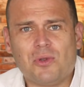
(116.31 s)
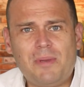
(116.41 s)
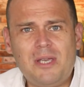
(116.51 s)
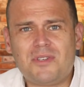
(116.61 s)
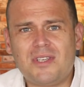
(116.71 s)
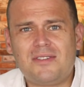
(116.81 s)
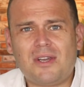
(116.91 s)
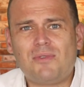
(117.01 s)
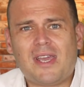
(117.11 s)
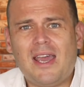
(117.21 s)
The BBC
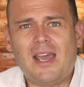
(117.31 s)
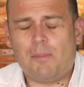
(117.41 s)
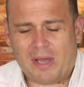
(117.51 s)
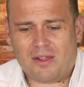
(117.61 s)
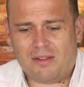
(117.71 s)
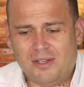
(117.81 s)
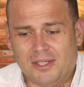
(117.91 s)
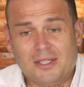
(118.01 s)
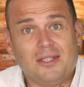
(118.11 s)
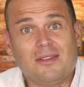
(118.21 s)
don't care about
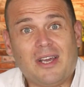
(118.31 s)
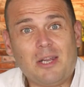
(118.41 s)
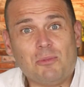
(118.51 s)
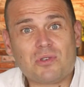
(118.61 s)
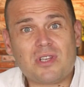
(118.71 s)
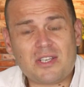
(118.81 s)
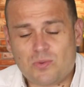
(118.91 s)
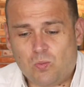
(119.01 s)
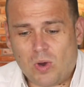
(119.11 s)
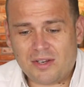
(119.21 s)
that anymore. So that's
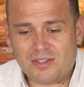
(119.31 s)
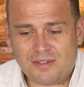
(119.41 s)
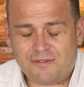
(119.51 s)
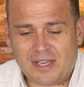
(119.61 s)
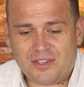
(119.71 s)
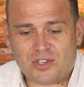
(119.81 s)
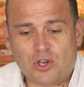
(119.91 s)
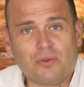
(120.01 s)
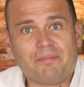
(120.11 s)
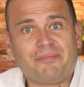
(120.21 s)
one defence
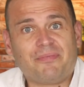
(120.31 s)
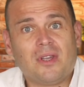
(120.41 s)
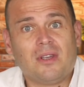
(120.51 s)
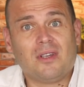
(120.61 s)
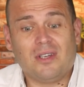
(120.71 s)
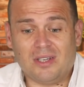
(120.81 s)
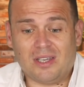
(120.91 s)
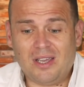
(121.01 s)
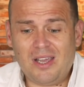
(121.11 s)
gone, isn't it?